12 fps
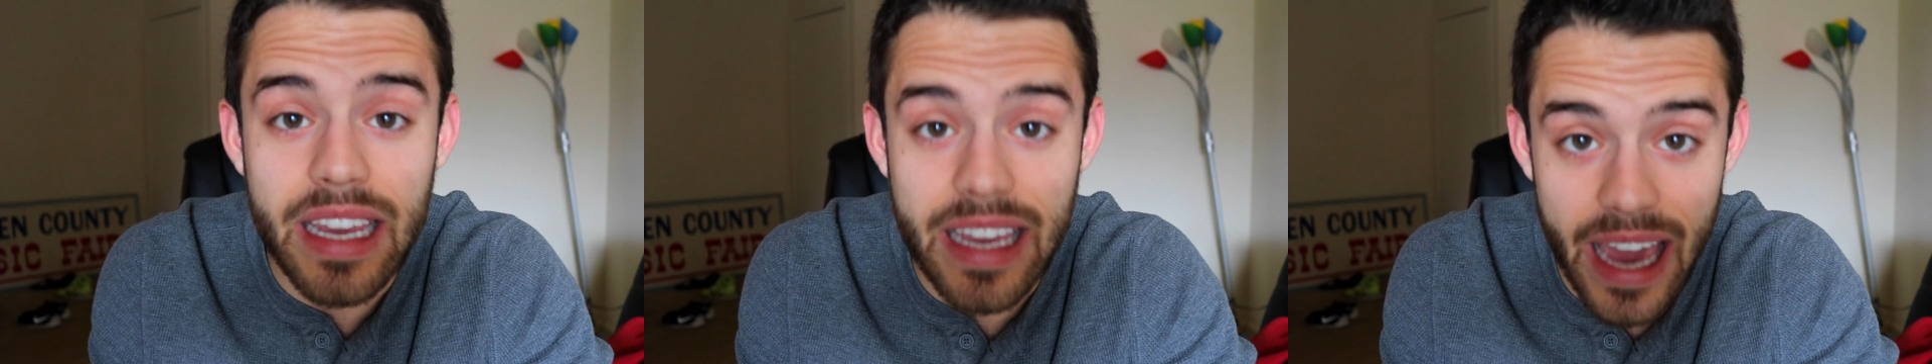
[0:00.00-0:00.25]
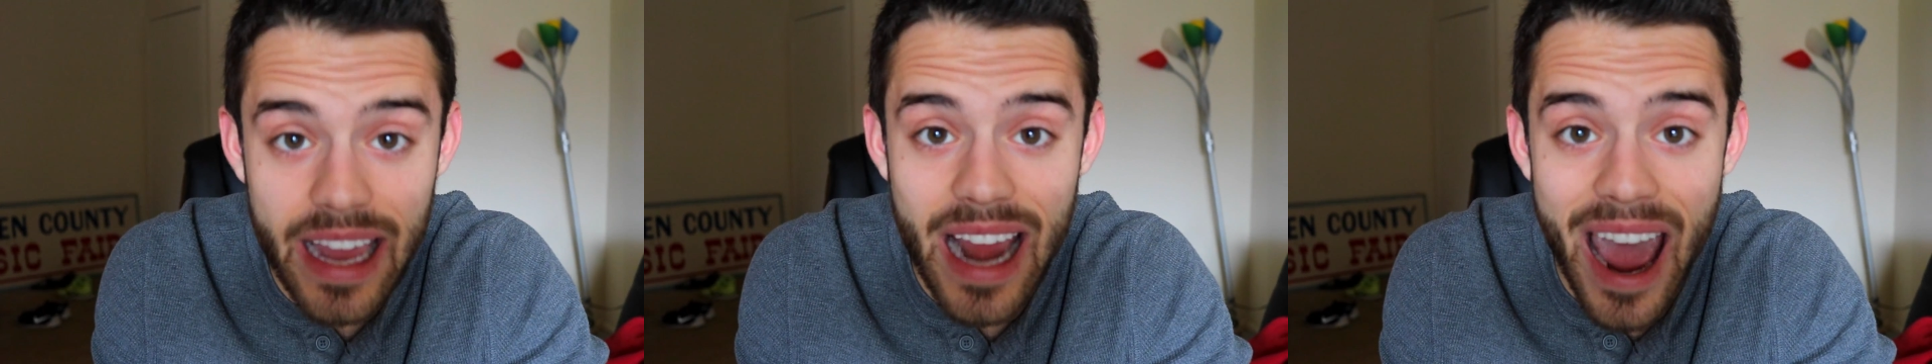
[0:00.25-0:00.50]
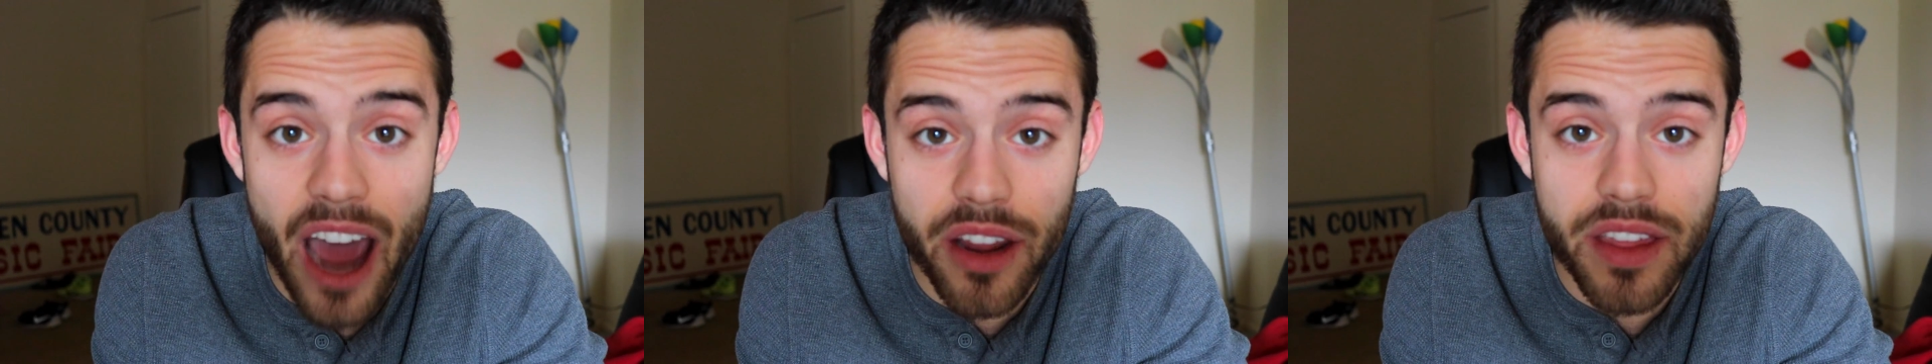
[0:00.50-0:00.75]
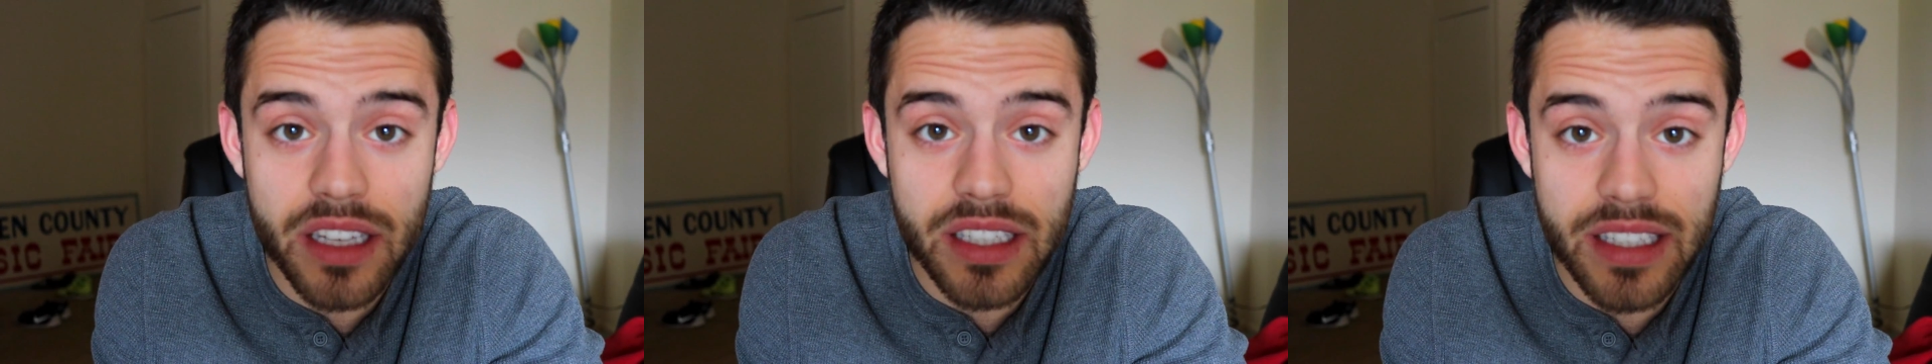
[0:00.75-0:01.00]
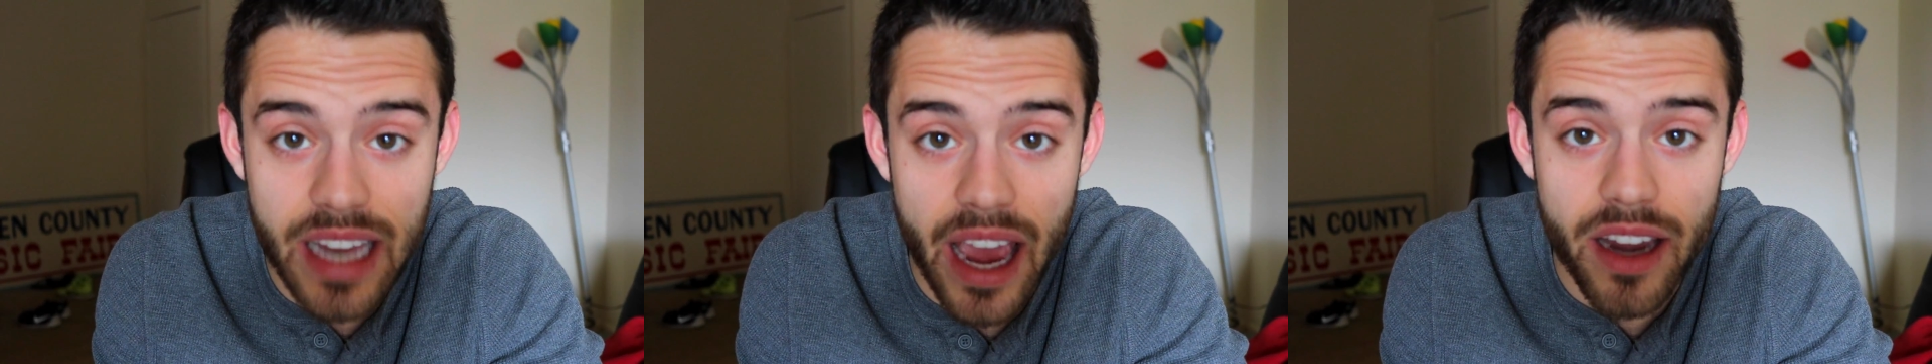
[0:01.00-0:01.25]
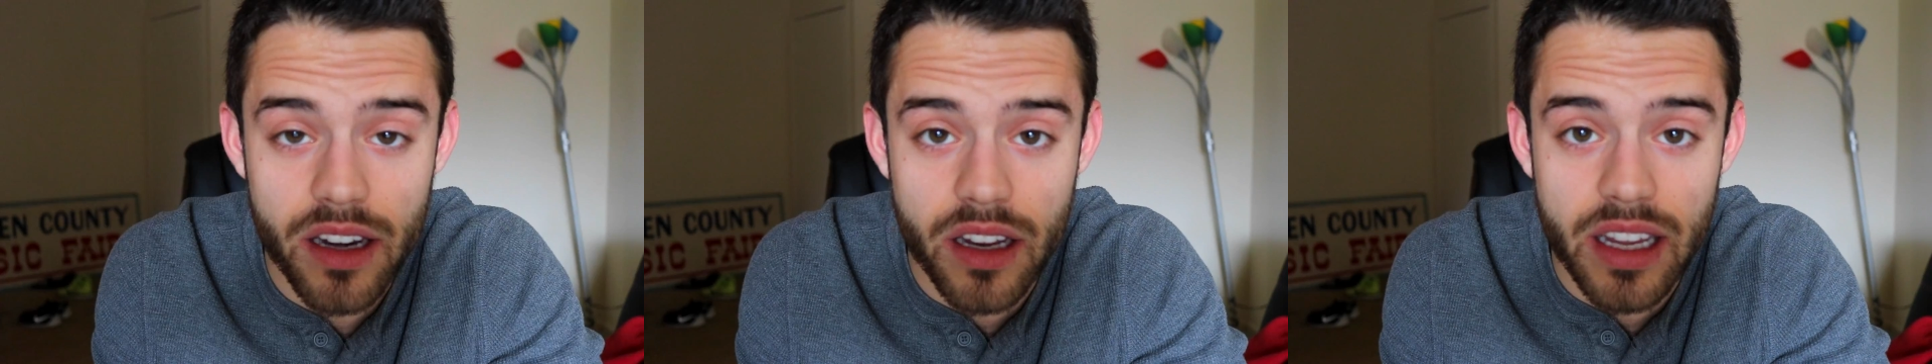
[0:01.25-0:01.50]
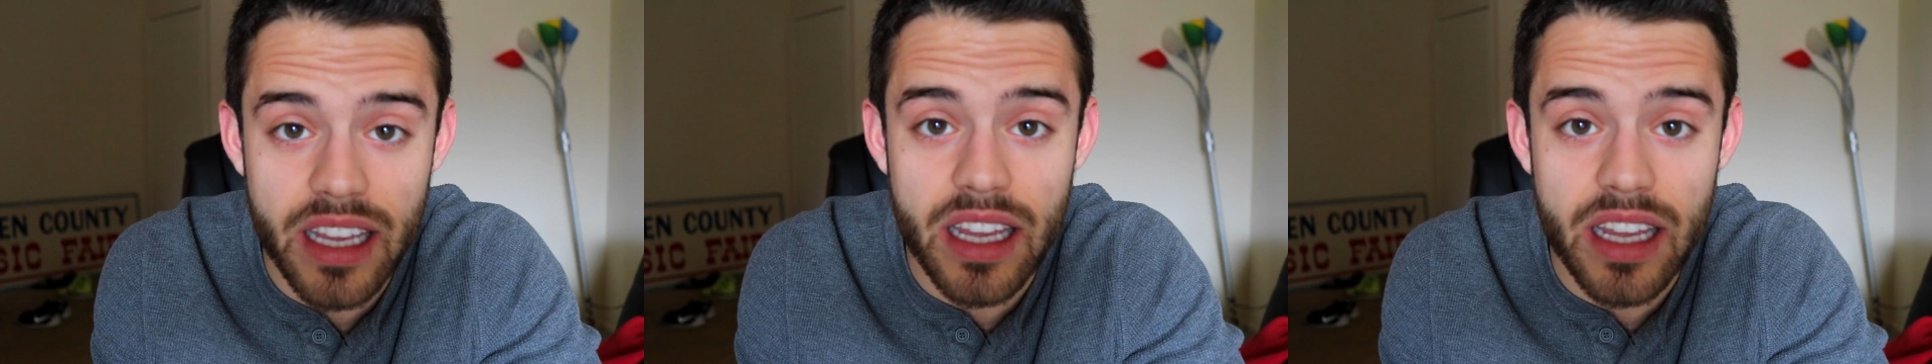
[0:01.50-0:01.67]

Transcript: get out of this debt